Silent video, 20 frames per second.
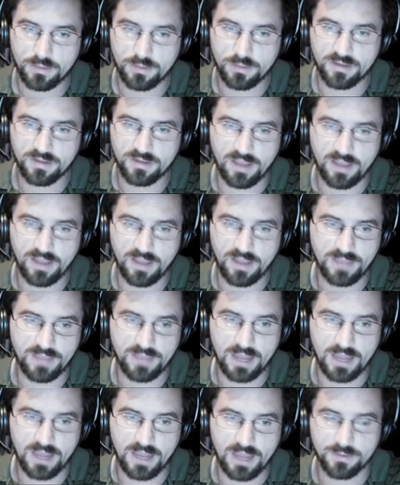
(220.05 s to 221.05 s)
because they
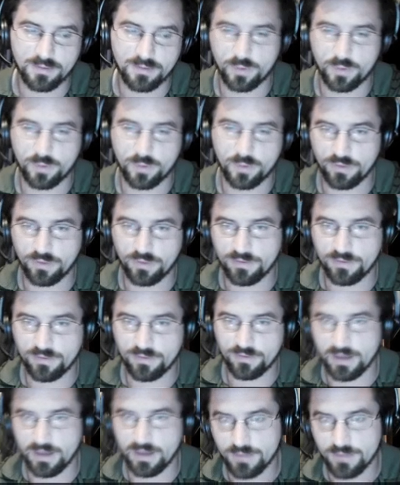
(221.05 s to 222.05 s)
have to add up to
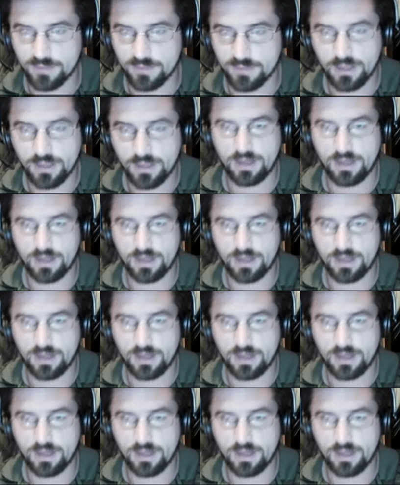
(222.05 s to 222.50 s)
0.35.